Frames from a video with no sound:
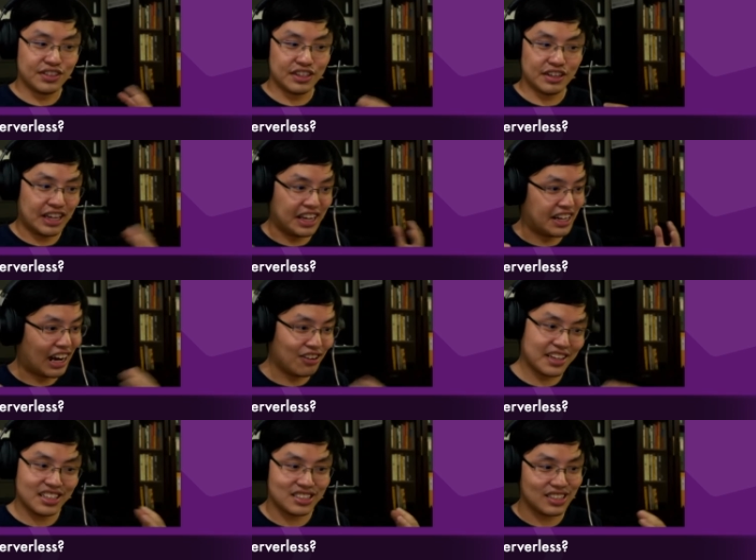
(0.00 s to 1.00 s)
In our
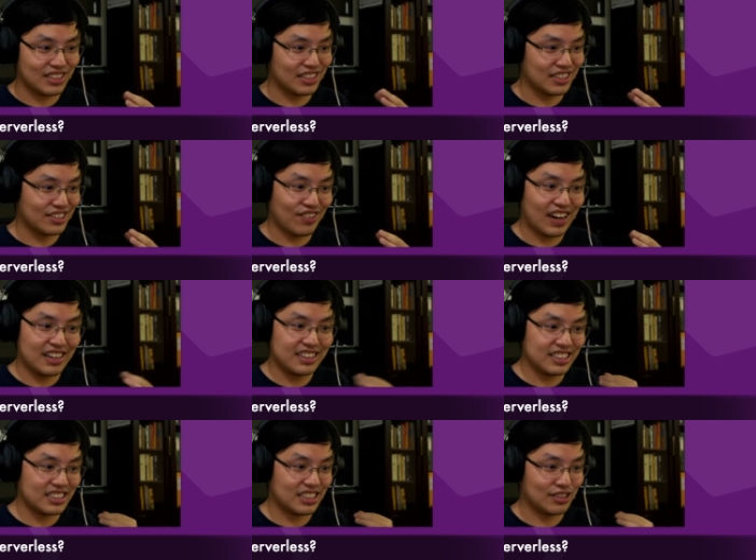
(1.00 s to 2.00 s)
case,
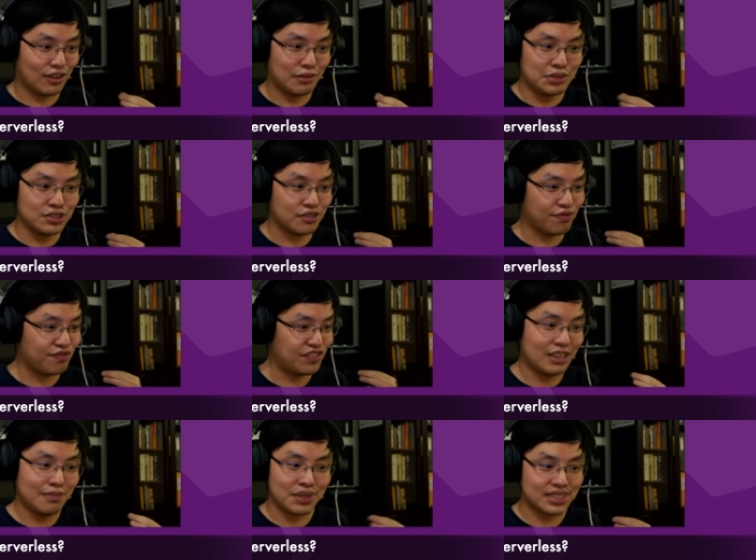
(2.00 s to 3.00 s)
Uilicious is almost
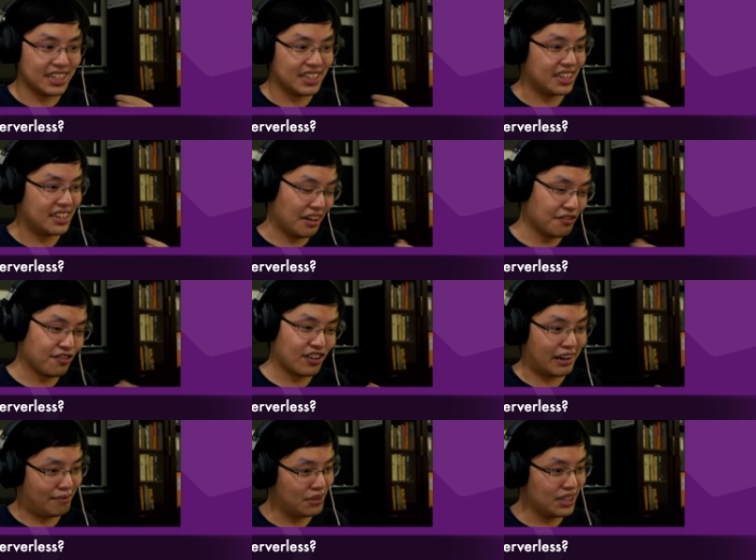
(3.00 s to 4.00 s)
50% an infra
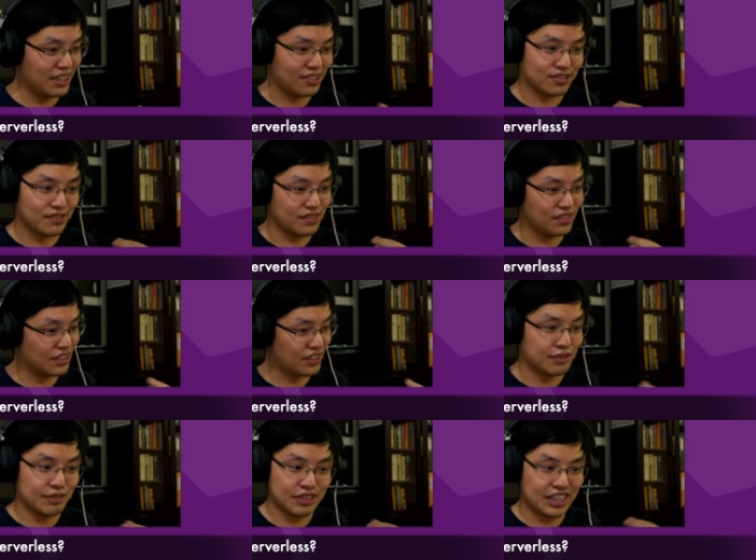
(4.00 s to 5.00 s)
company, or
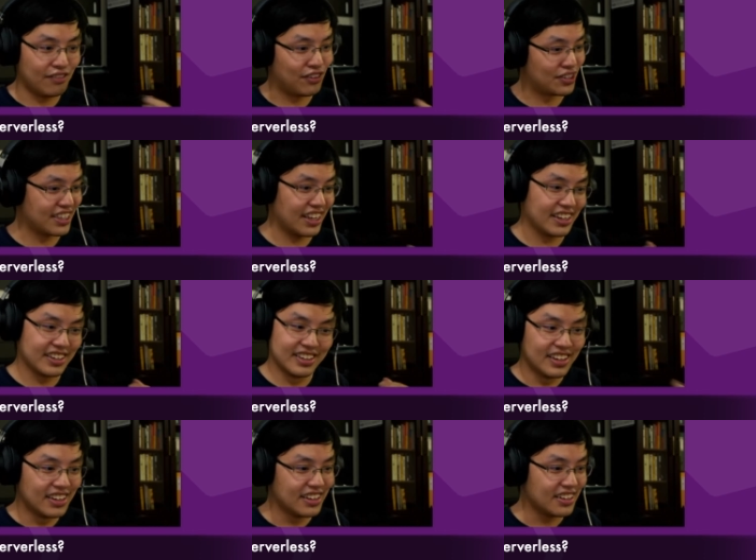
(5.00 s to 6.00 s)
give or take.
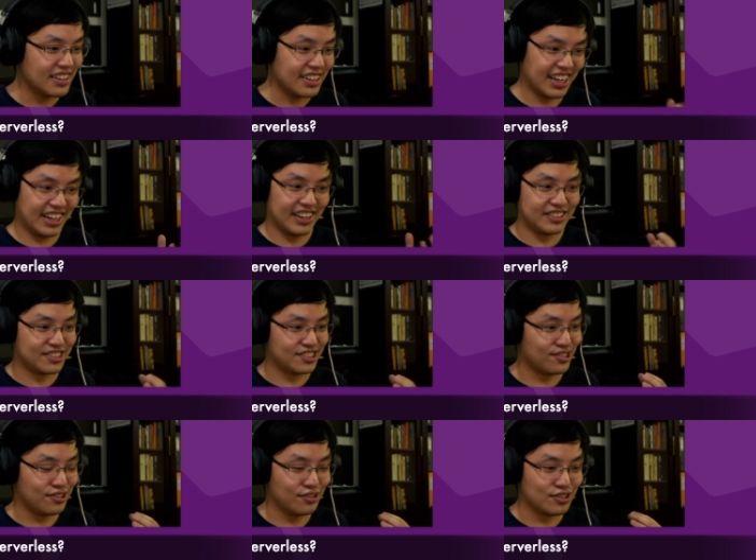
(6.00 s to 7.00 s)
And
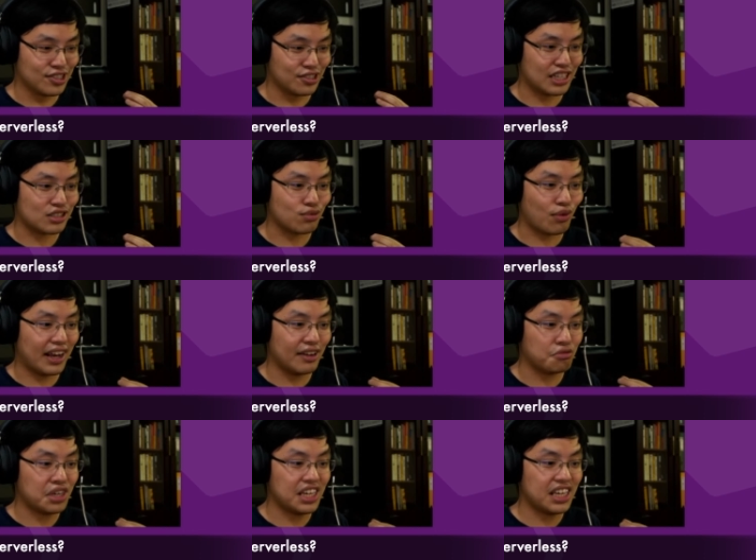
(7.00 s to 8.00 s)
so that's why
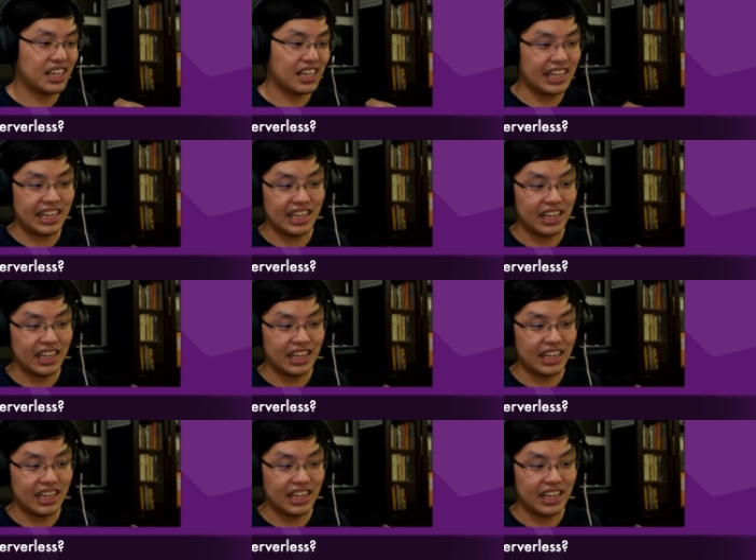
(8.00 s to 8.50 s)
we